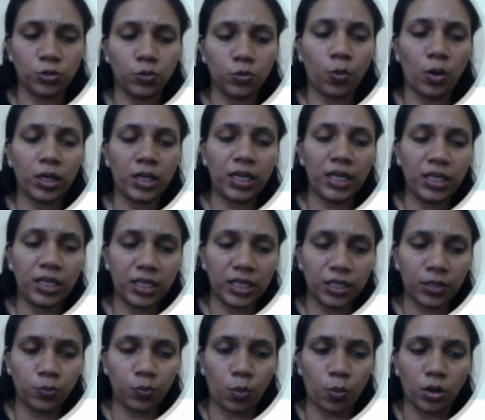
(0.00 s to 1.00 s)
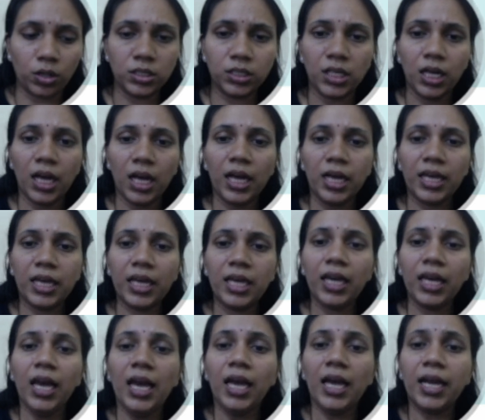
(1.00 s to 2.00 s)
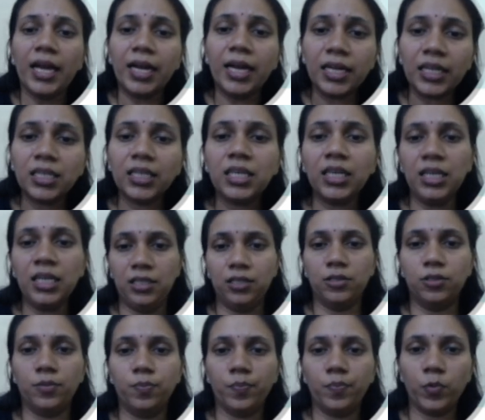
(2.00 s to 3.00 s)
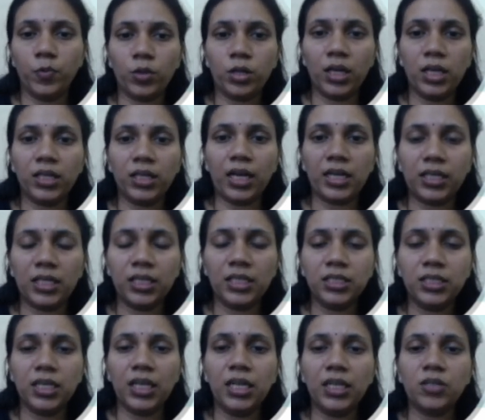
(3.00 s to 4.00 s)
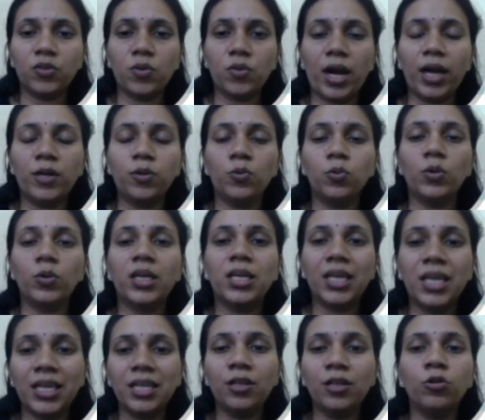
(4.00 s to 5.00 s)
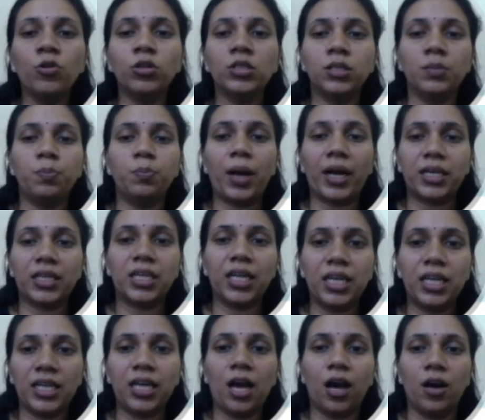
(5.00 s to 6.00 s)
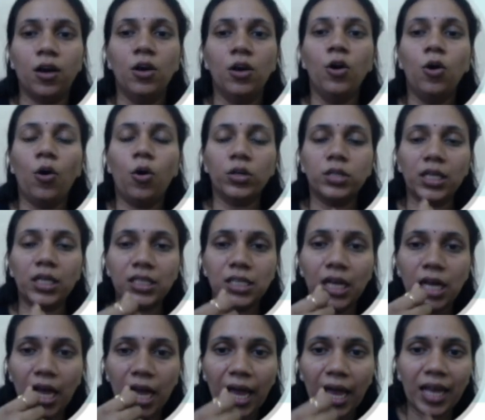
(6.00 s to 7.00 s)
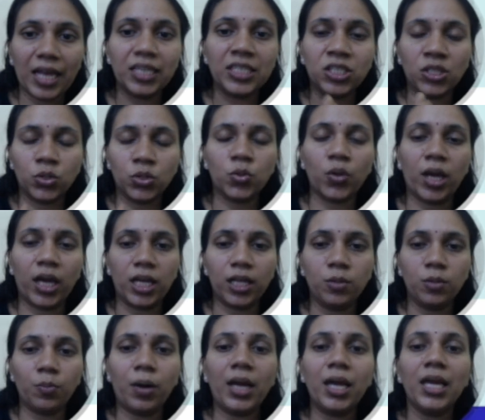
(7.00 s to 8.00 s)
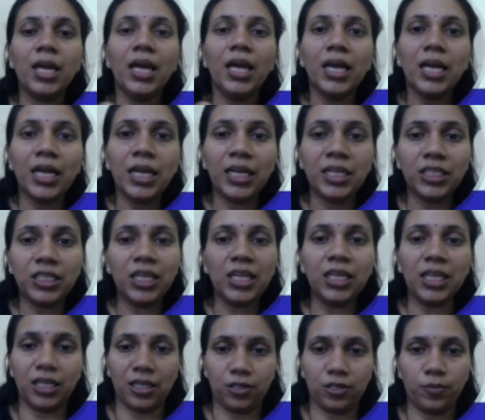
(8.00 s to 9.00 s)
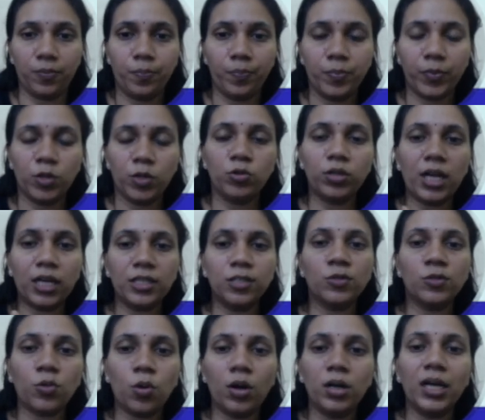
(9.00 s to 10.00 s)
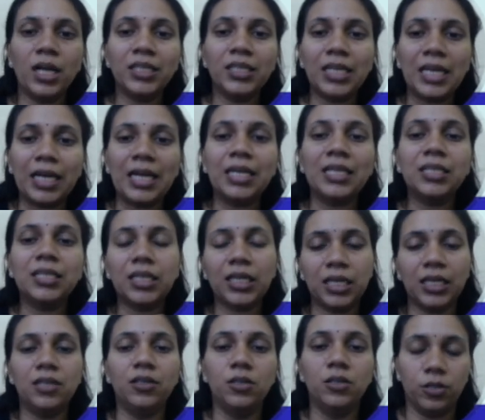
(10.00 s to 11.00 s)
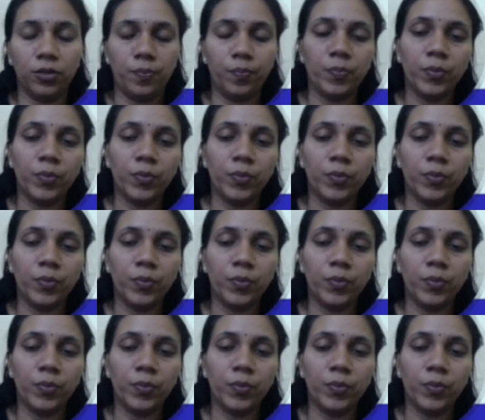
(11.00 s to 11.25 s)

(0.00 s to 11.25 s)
So what he did was he heat killed. Okay, that is, he tried to kill those bacteria or that S strain by heating it. So that is called as heat killed.